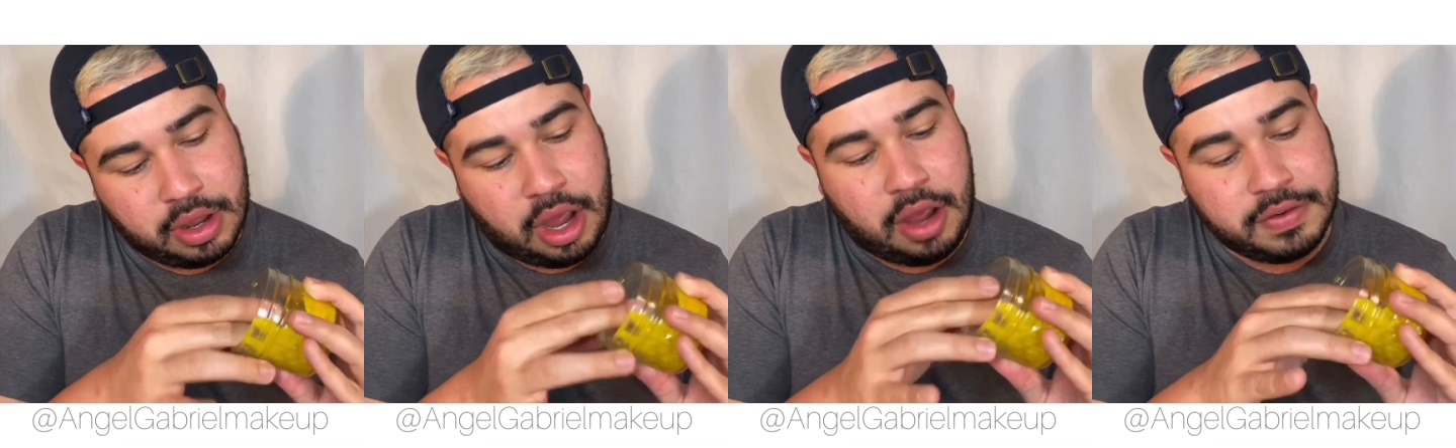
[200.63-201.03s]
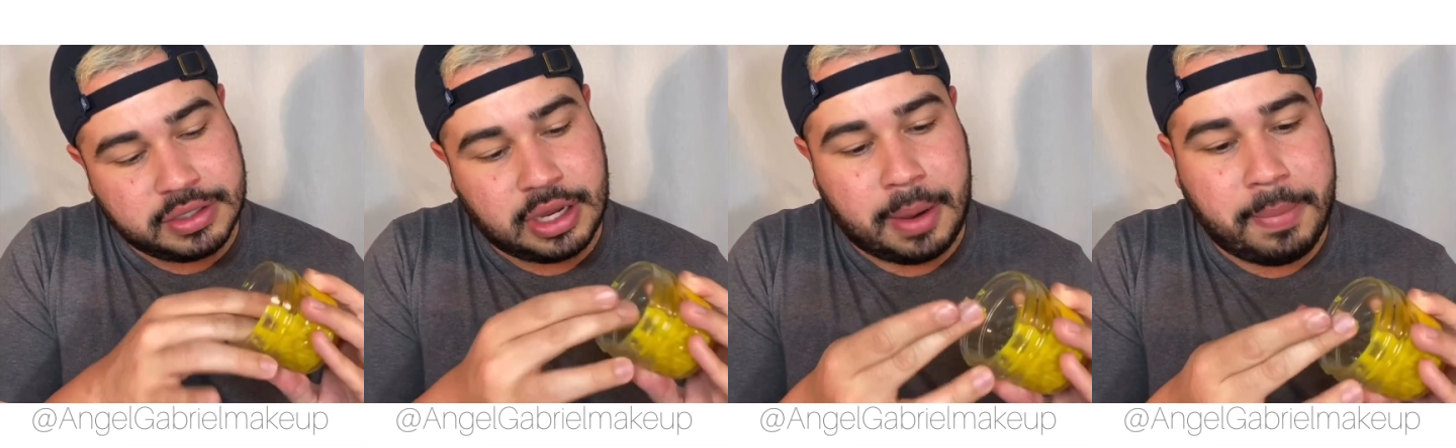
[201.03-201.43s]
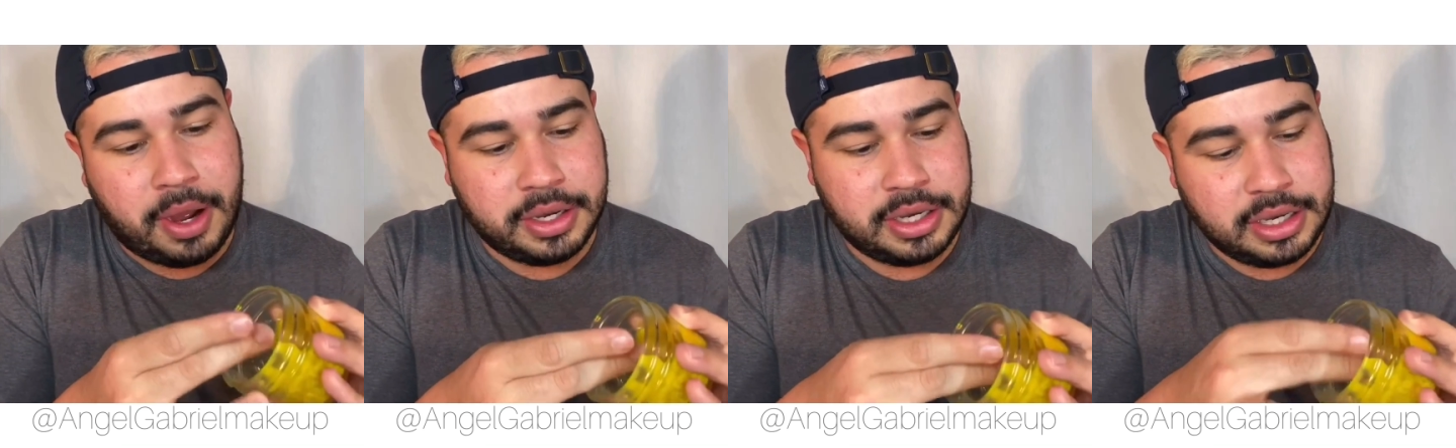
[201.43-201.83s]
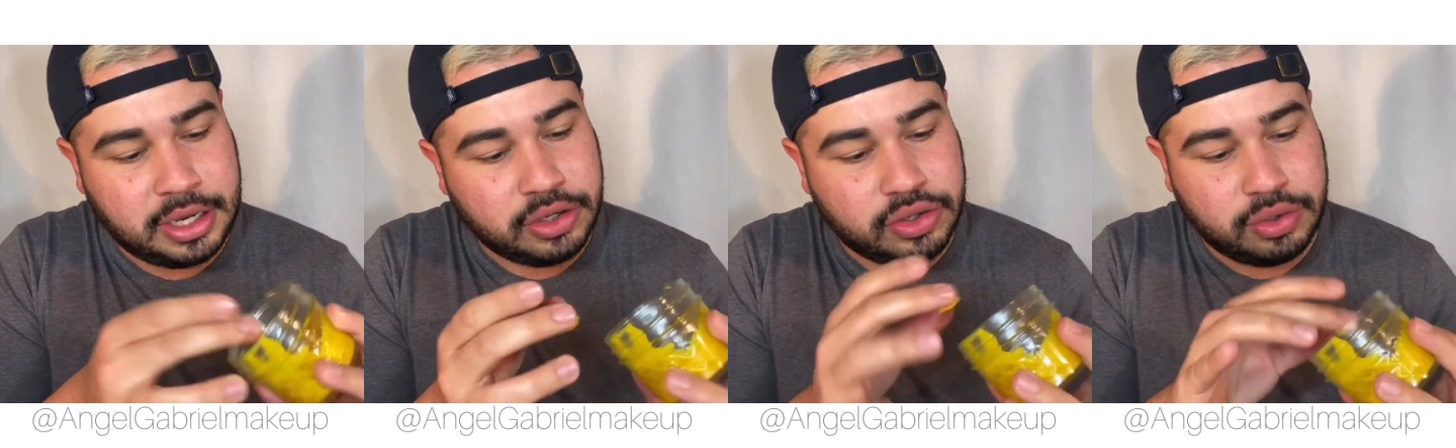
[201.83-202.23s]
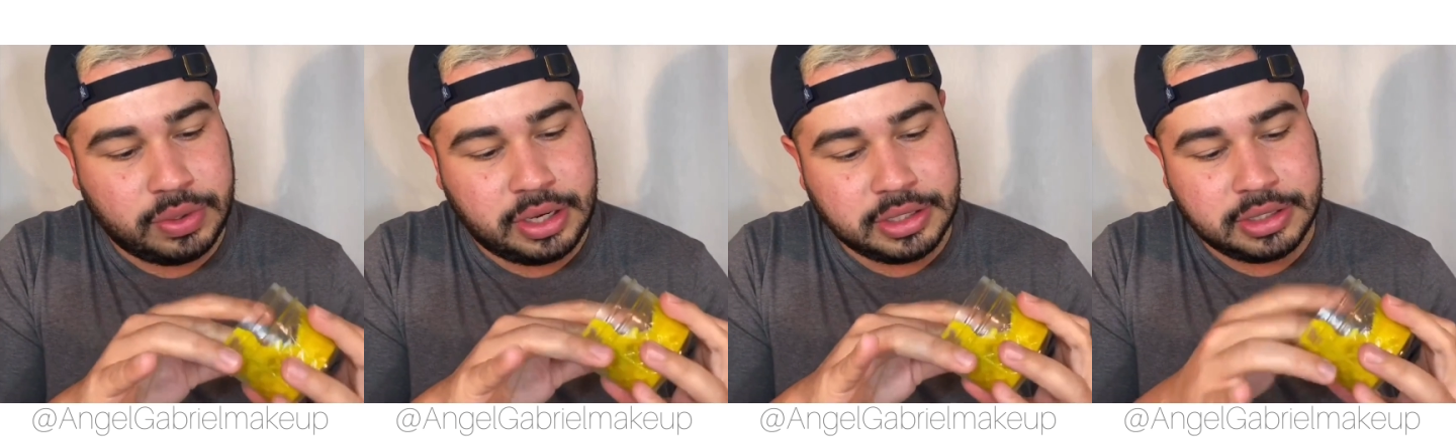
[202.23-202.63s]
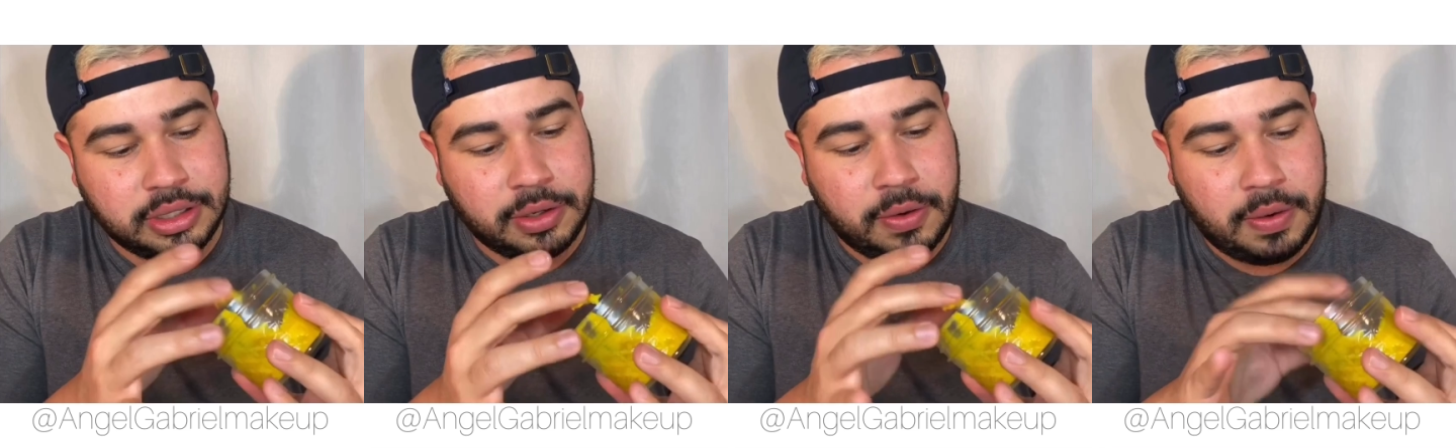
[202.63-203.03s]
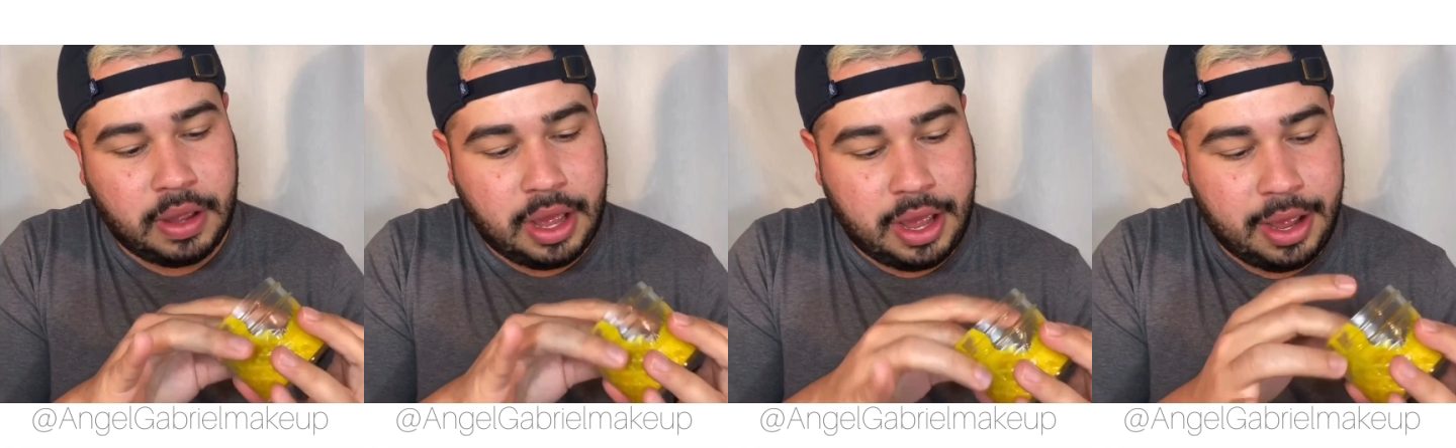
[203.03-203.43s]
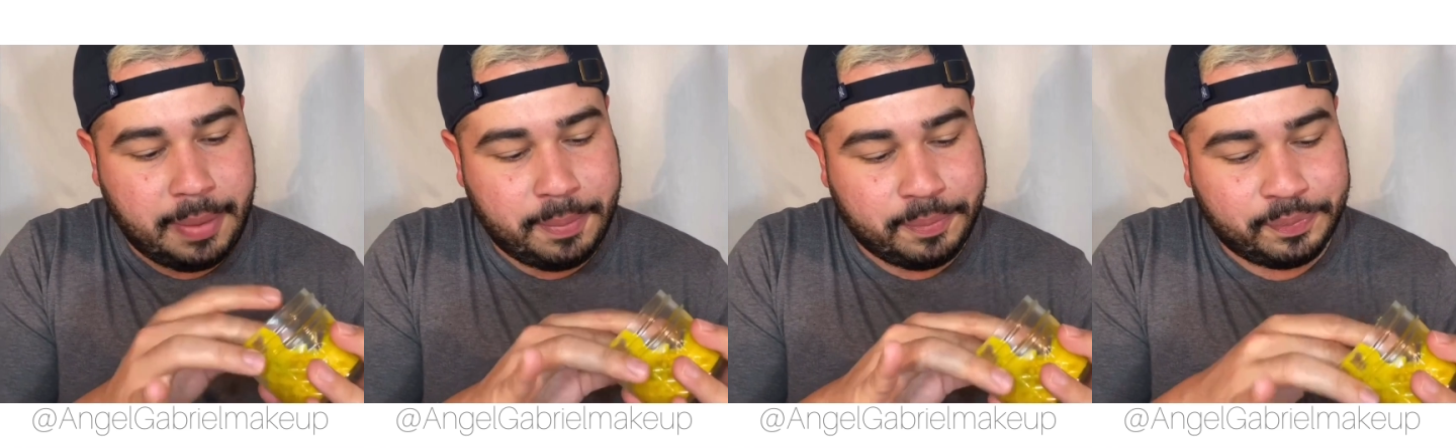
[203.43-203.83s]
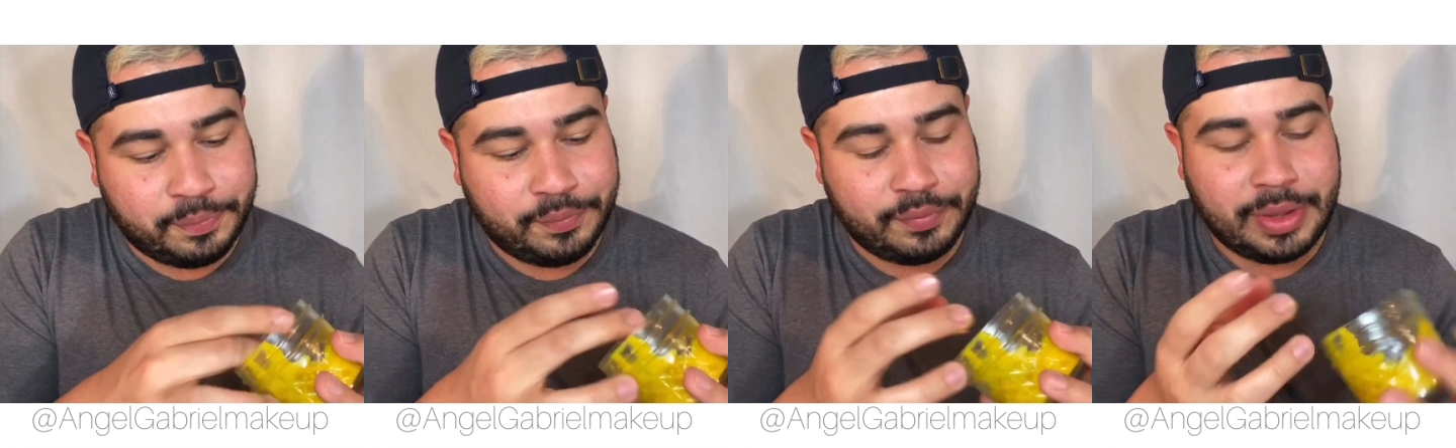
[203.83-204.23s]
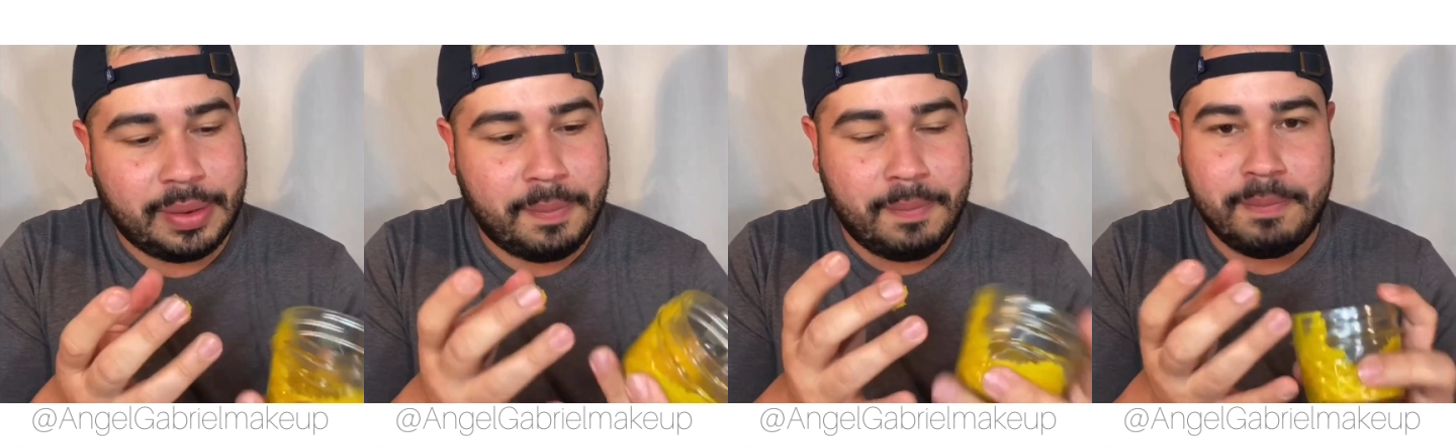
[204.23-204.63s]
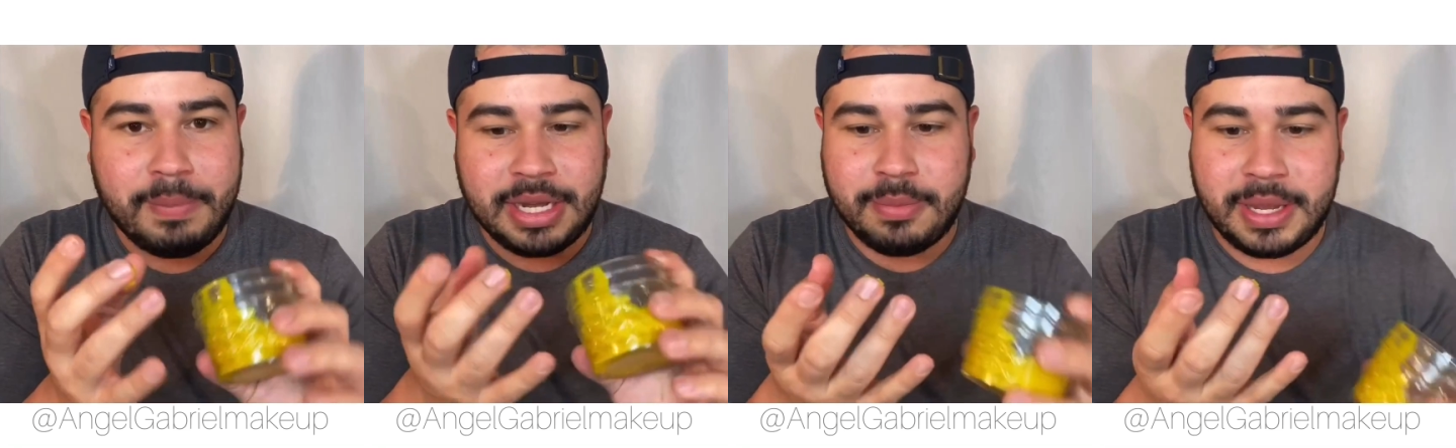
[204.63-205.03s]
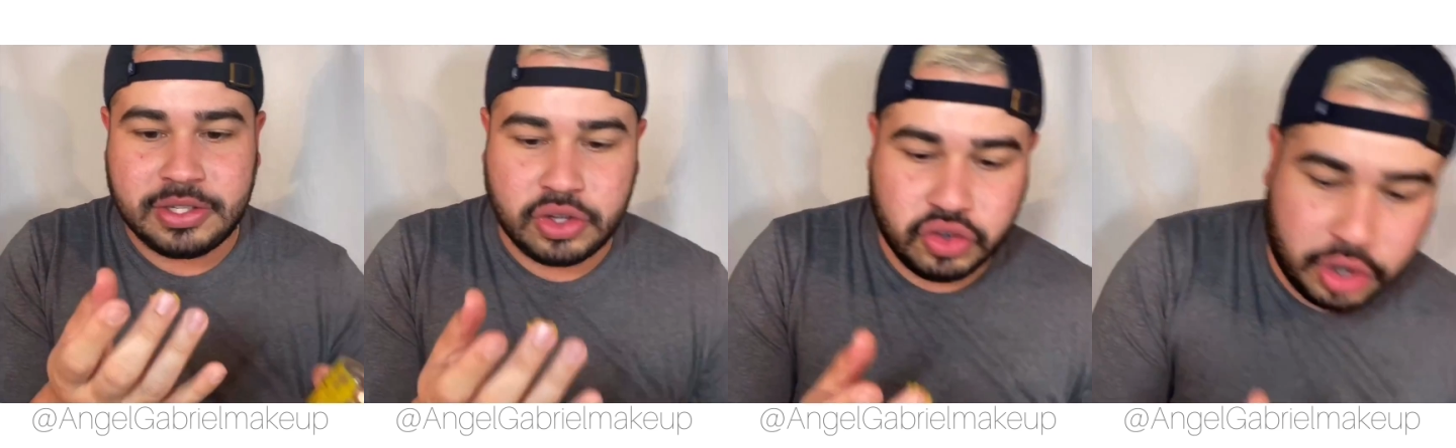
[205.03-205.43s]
Obviously I potted it into a nice little mini mason jar.